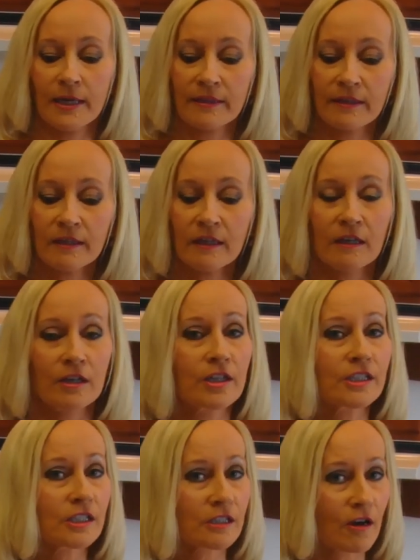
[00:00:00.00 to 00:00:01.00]
But I think a
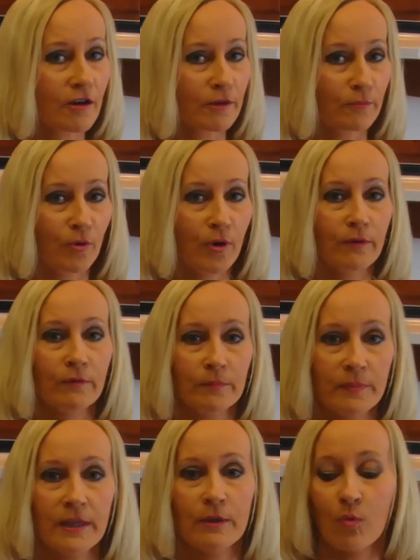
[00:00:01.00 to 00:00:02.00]
good starting point
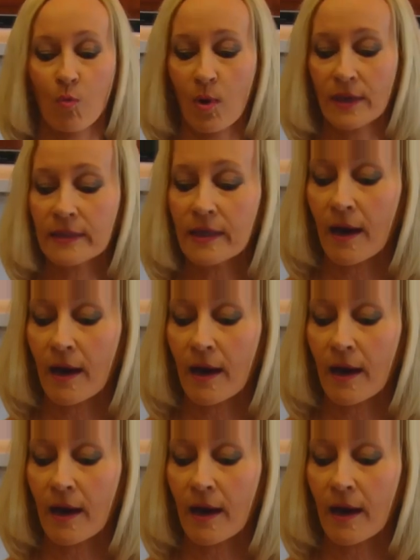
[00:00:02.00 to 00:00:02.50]
would be the 1